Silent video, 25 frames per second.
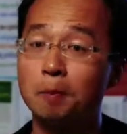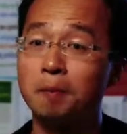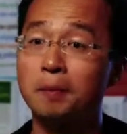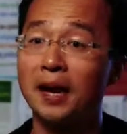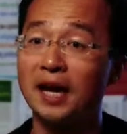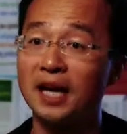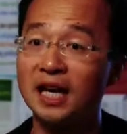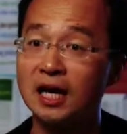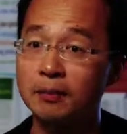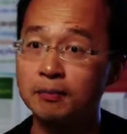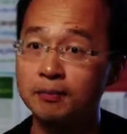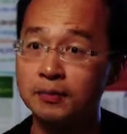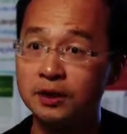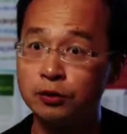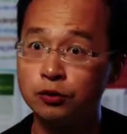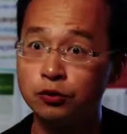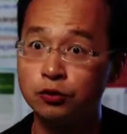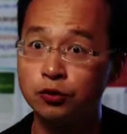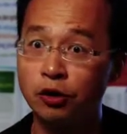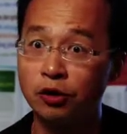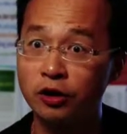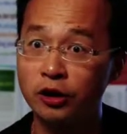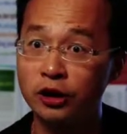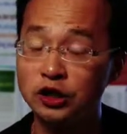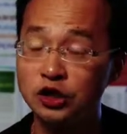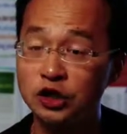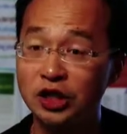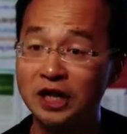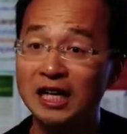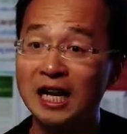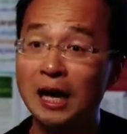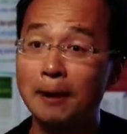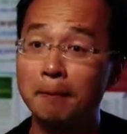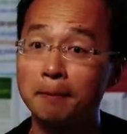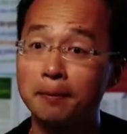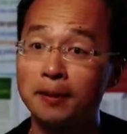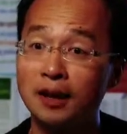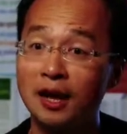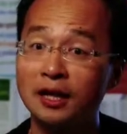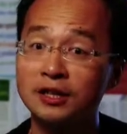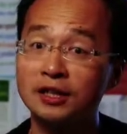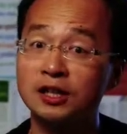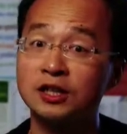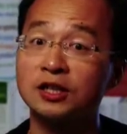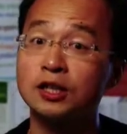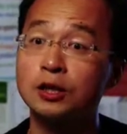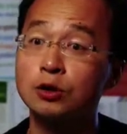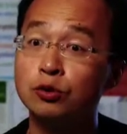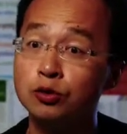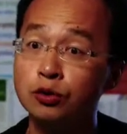pick up new knowledge and apply the
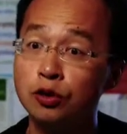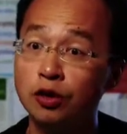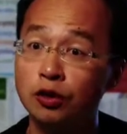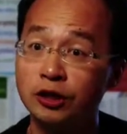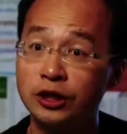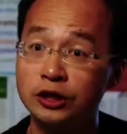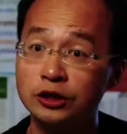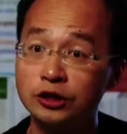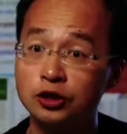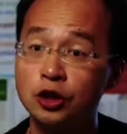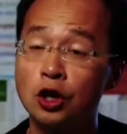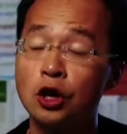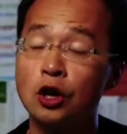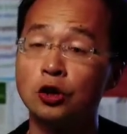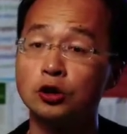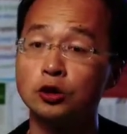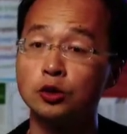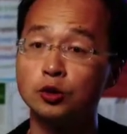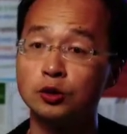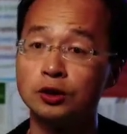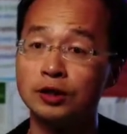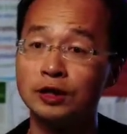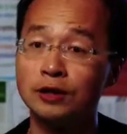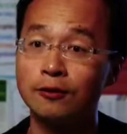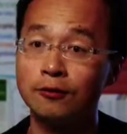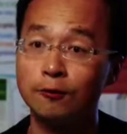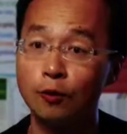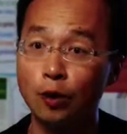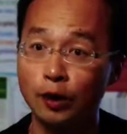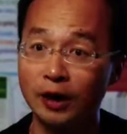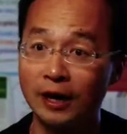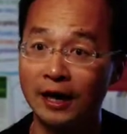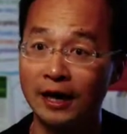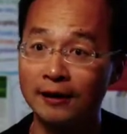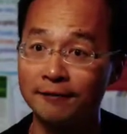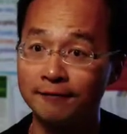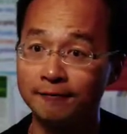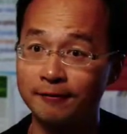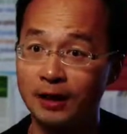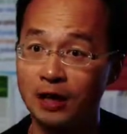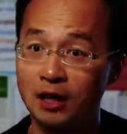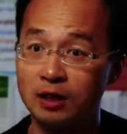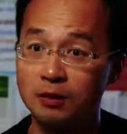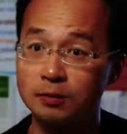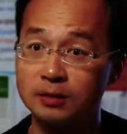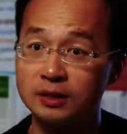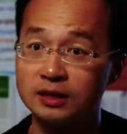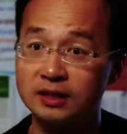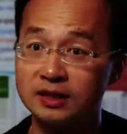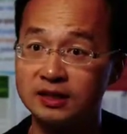new knowledge to the working
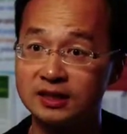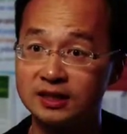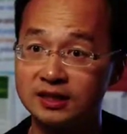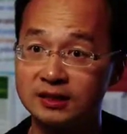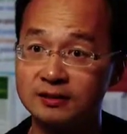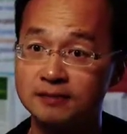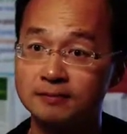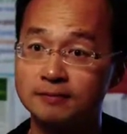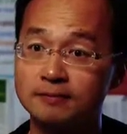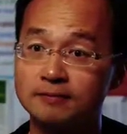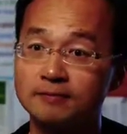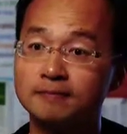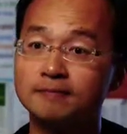environments.